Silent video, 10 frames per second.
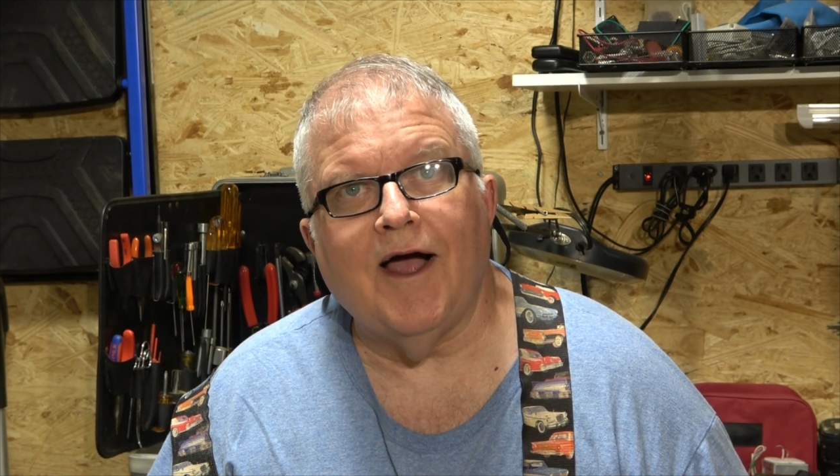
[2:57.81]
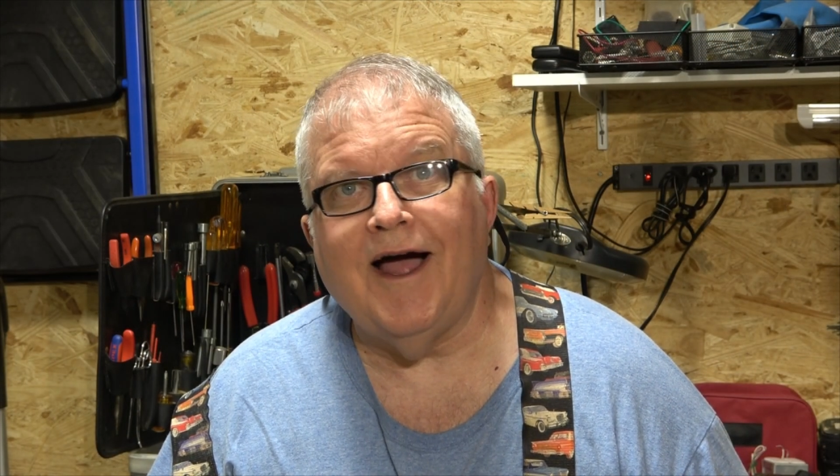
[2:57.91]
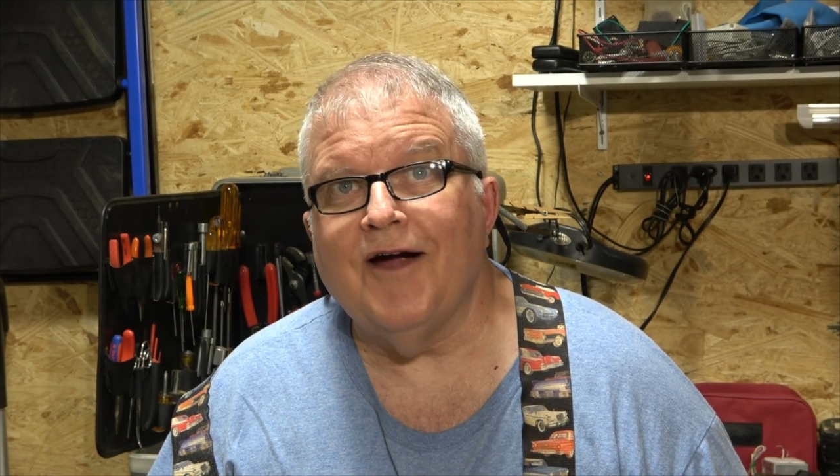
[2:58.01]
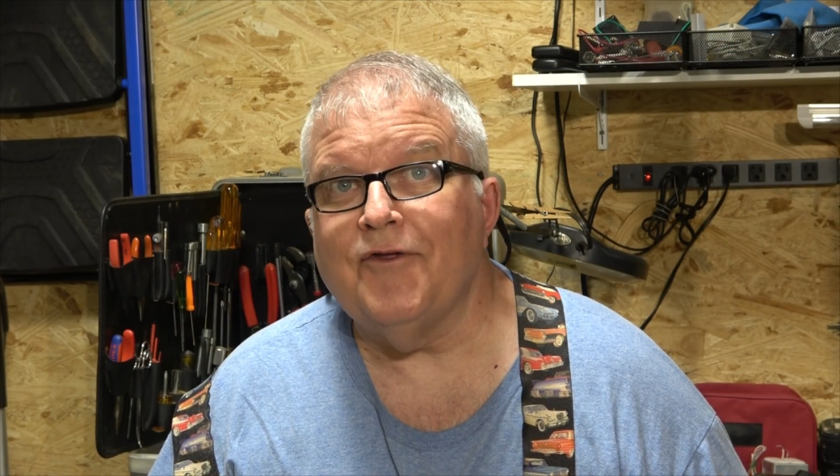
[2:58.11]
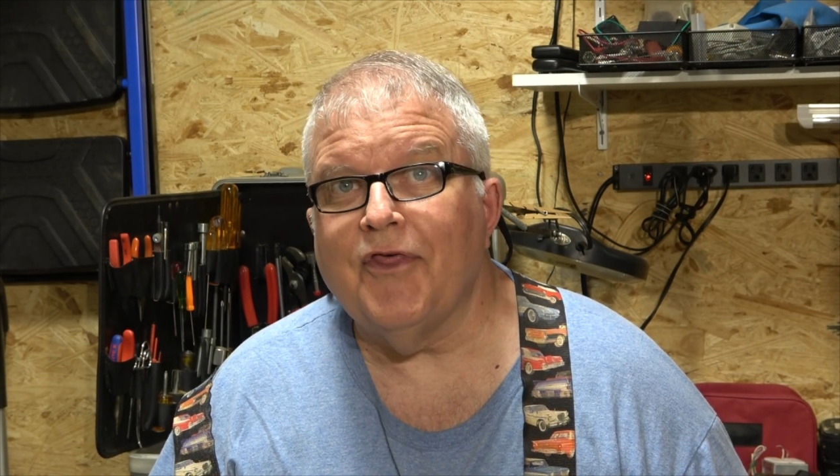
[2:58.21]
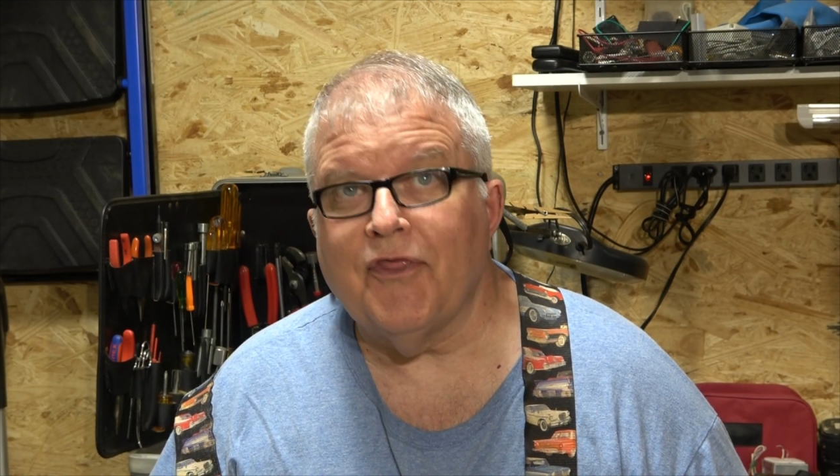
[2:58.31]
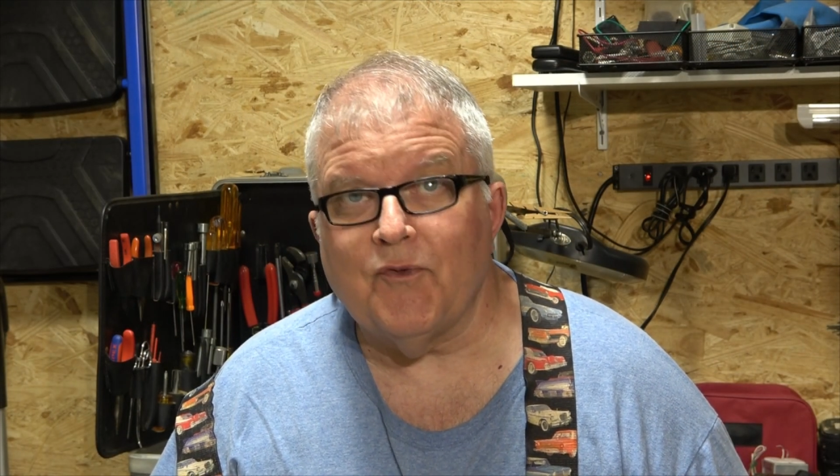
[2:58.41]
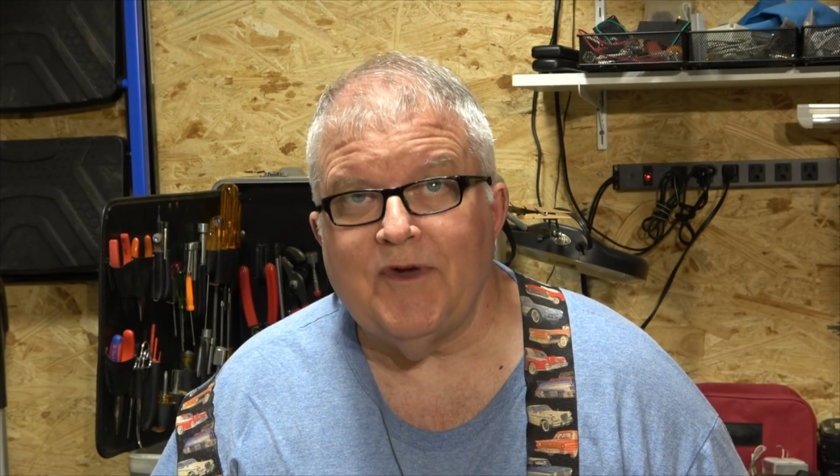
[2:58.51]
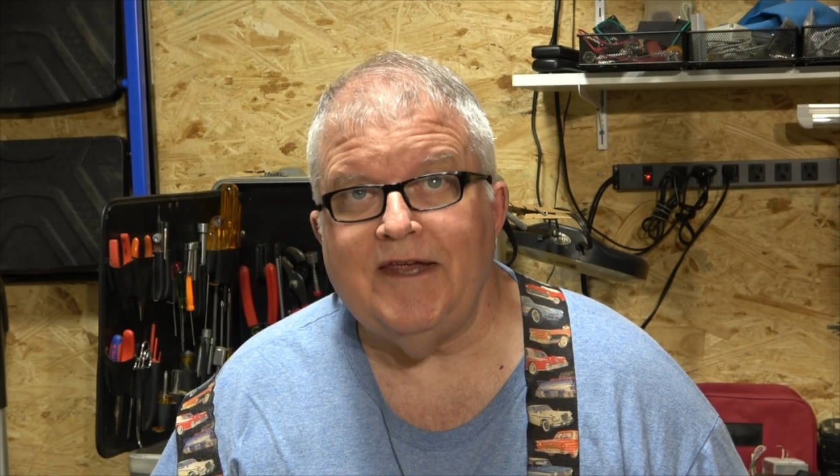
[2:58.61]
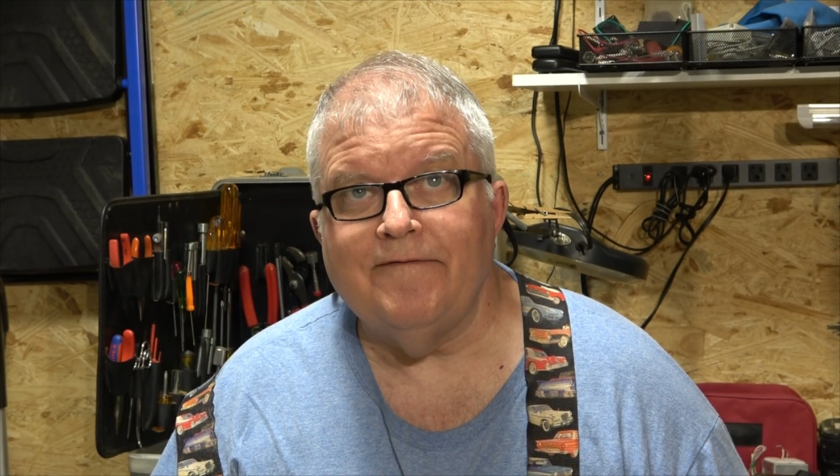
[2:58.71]
are
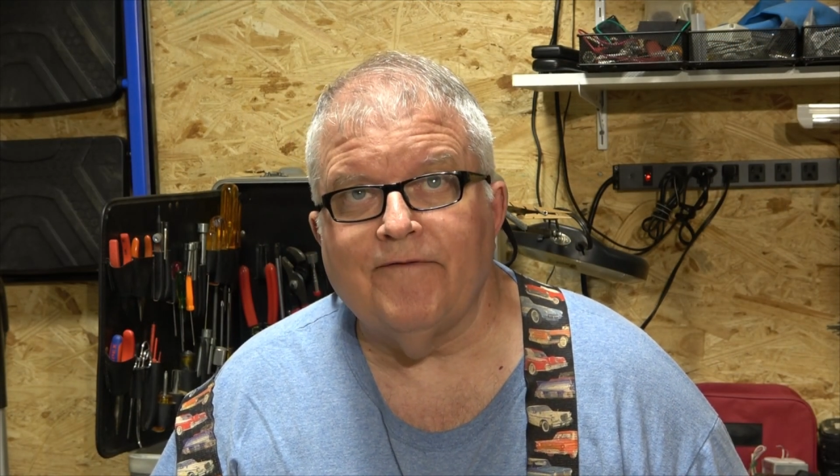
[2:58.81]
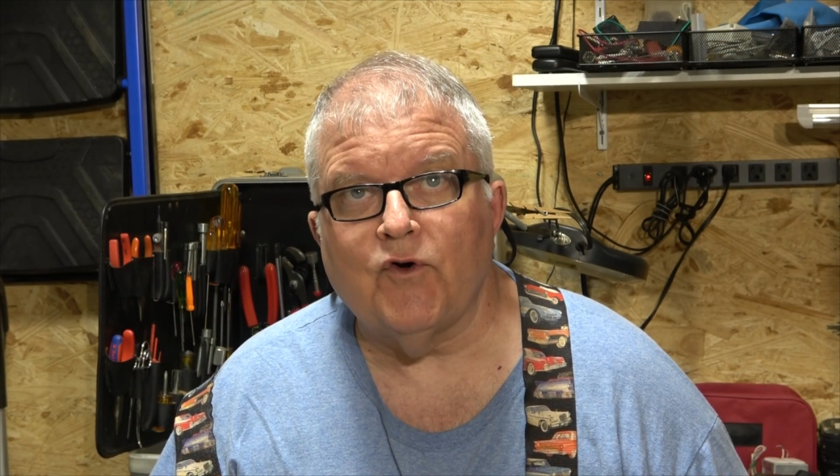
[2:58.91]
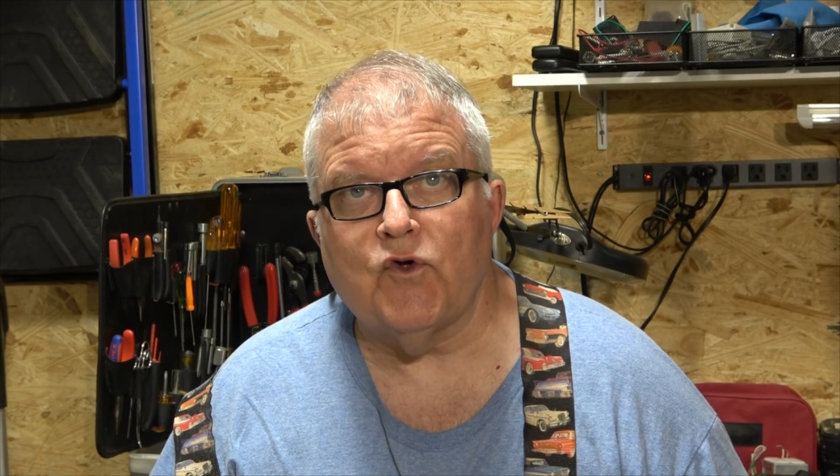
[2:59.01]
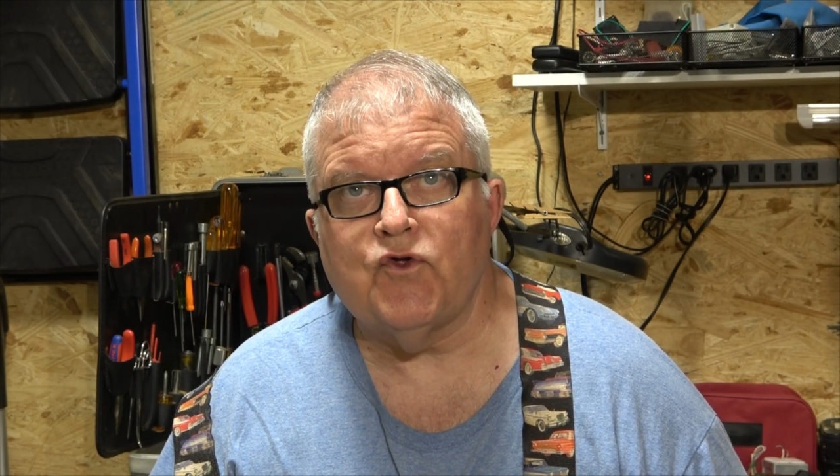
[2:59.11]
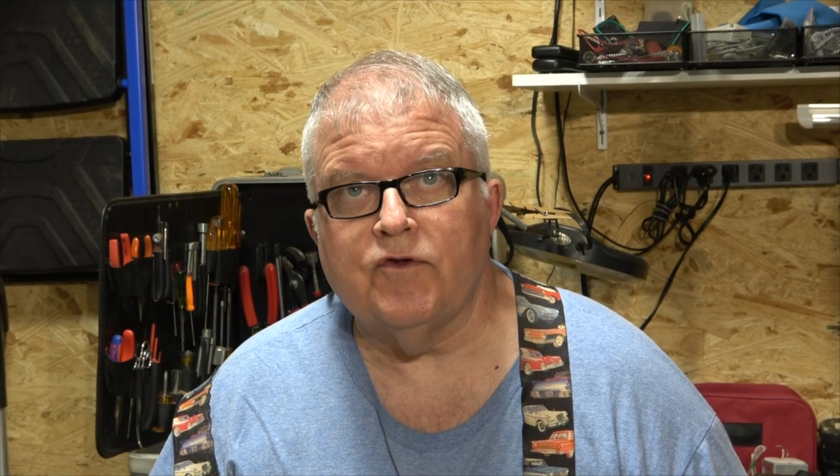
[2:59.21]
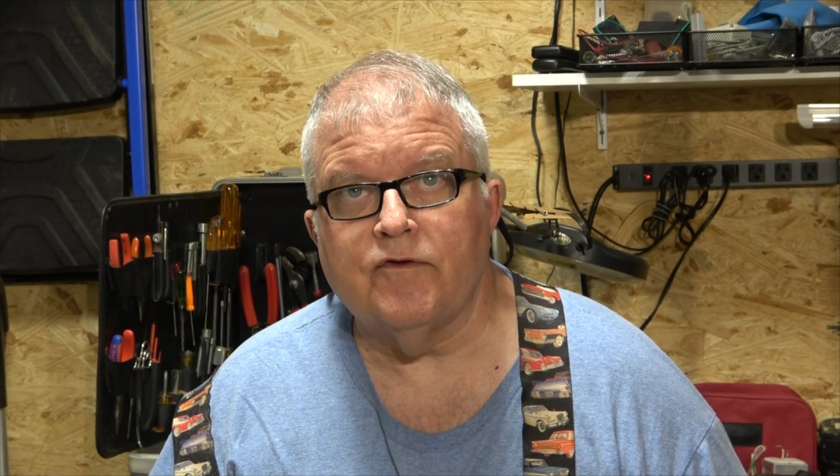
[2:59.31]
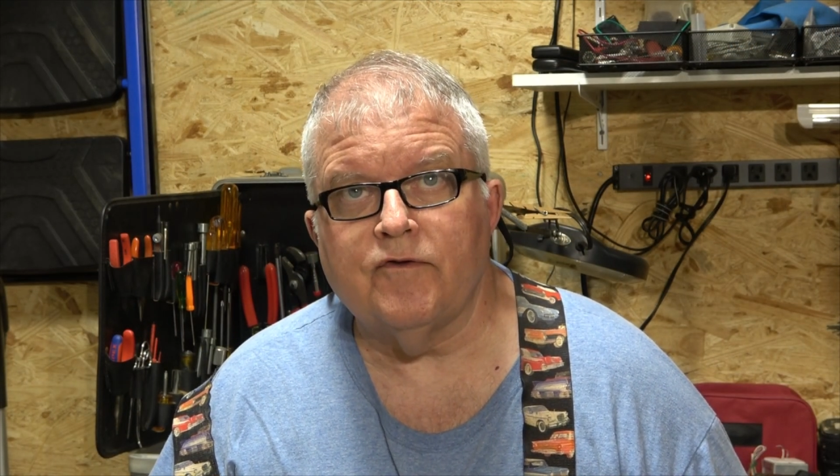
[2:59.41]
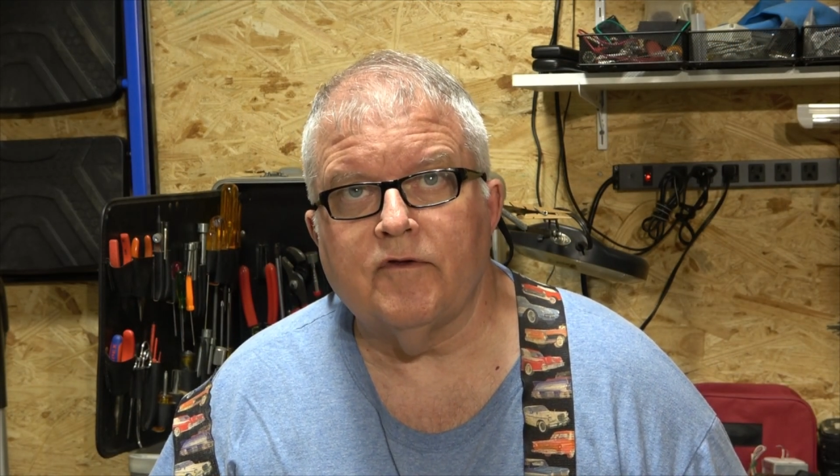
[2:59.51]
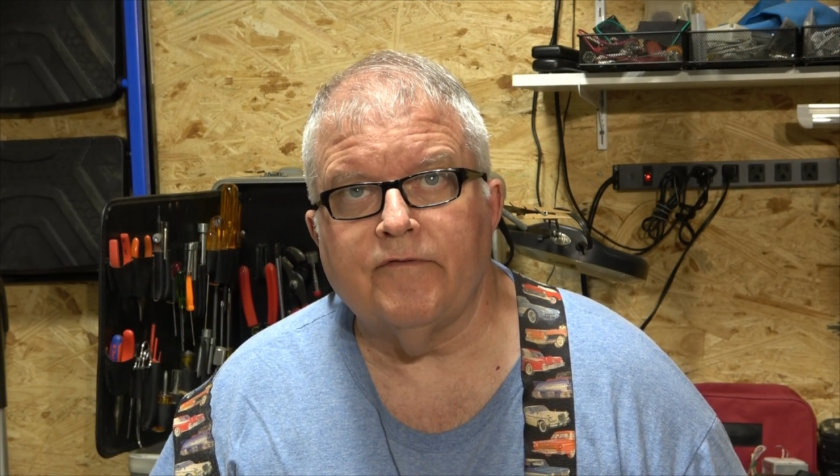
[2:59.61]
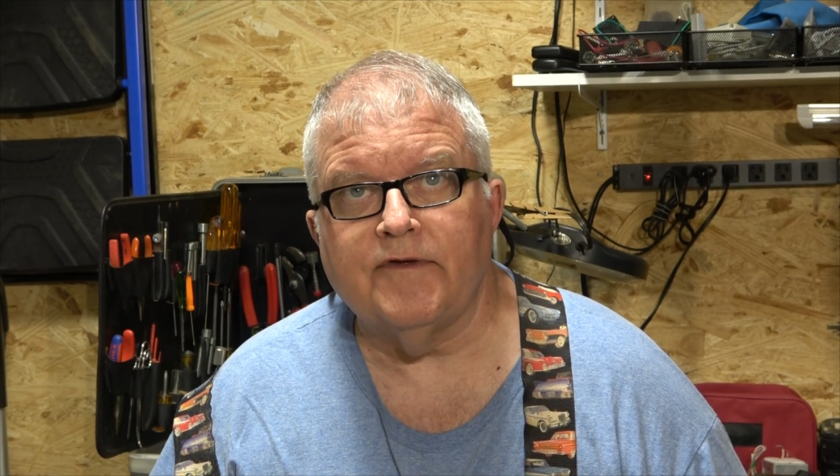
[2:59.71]
3
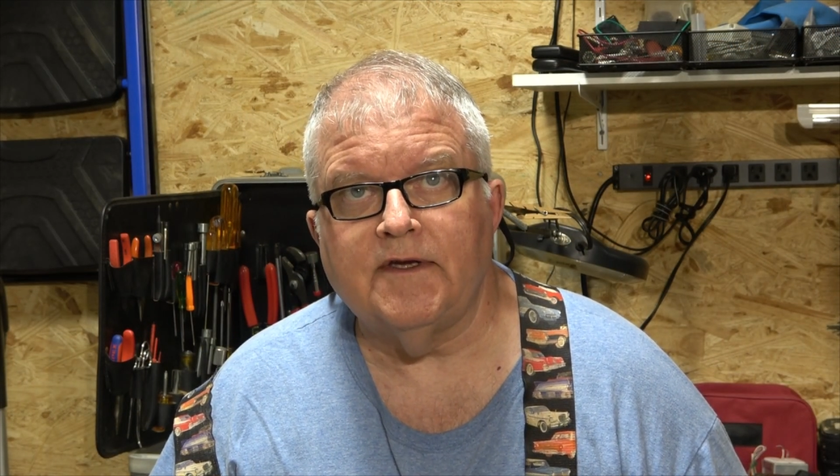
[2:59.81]
versions of the